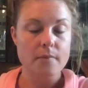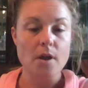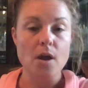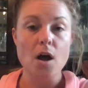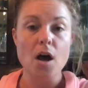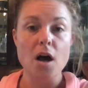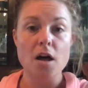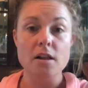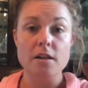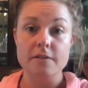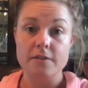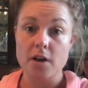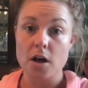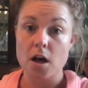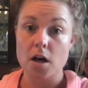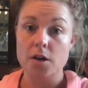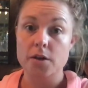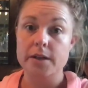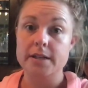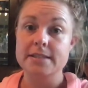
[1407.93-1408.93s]
all of
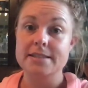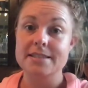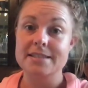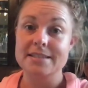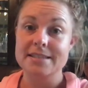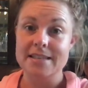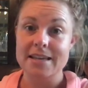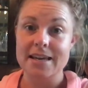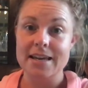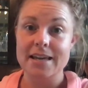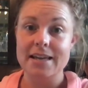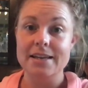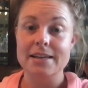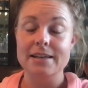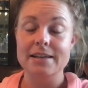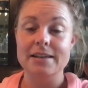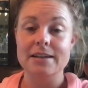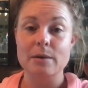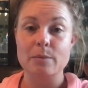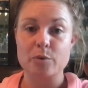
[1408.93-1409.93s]
Congress
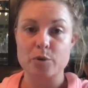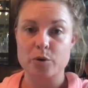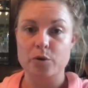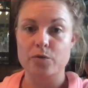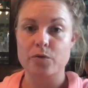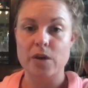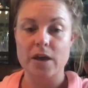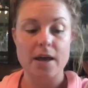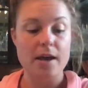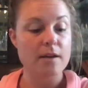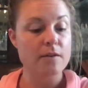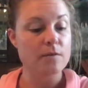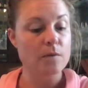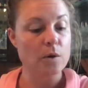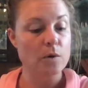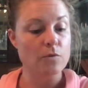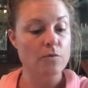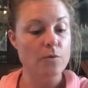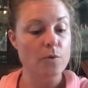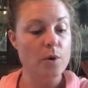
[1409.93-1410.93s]
did approve it and
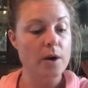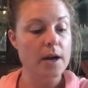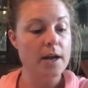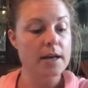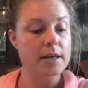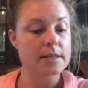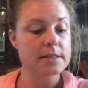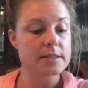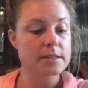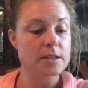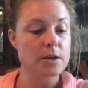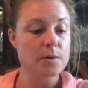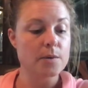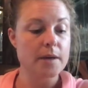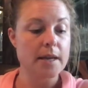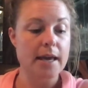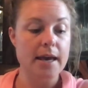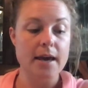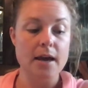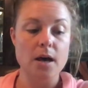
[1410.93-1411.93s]
vote for it, so
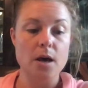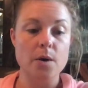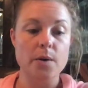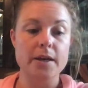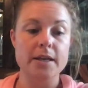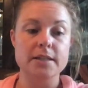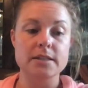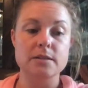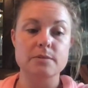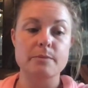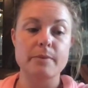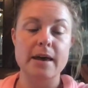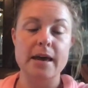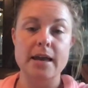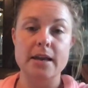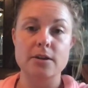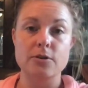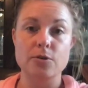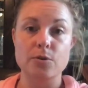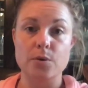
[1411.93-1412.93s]
now it's
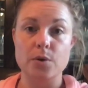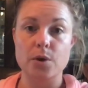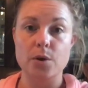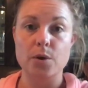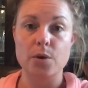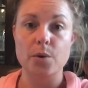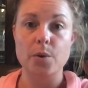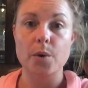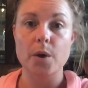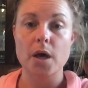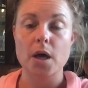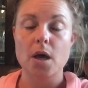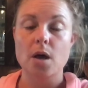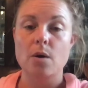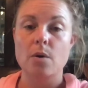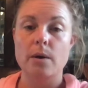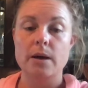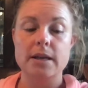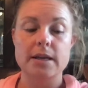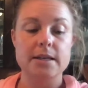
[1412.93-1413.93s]
been through
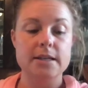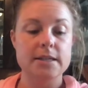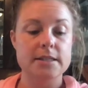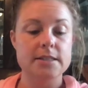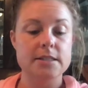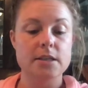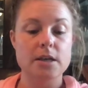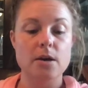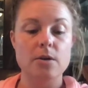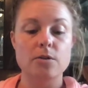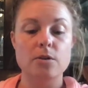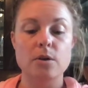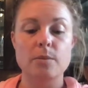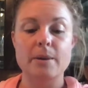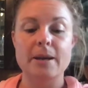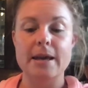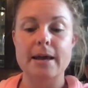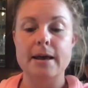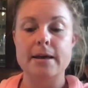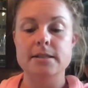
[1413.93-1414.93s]
what it needs to go through, but
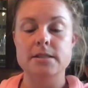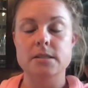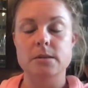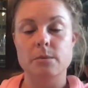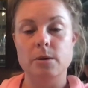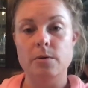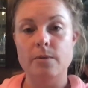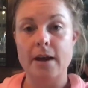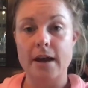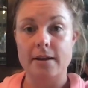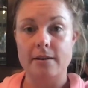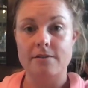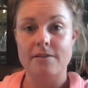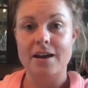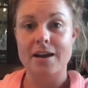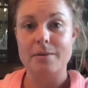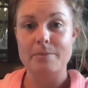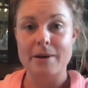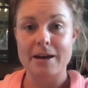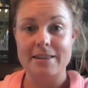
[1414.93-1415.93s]
it has to be
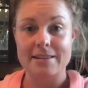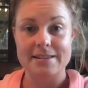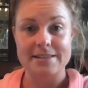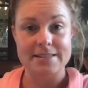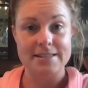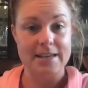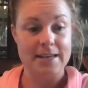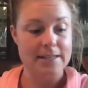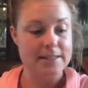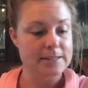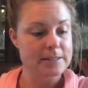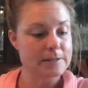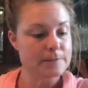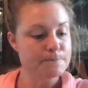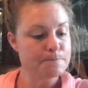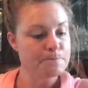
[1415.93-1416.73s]
ratified by the states.